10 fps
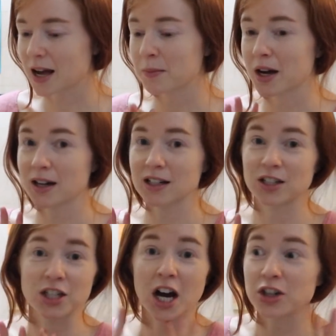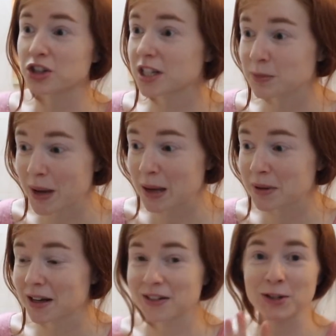I'm not gonna touch this
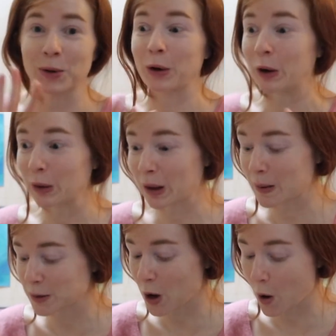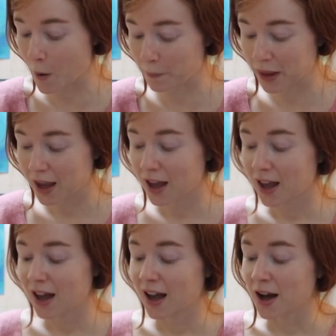baby until Kurt comes home.
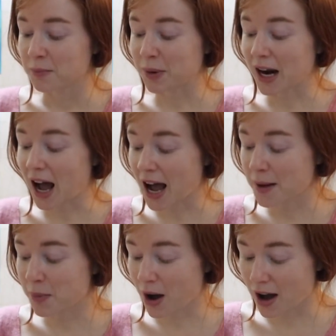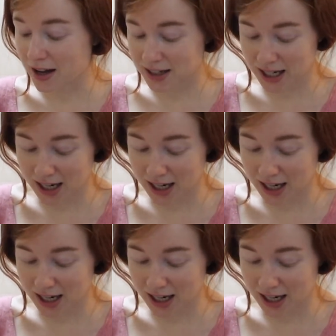But I bought,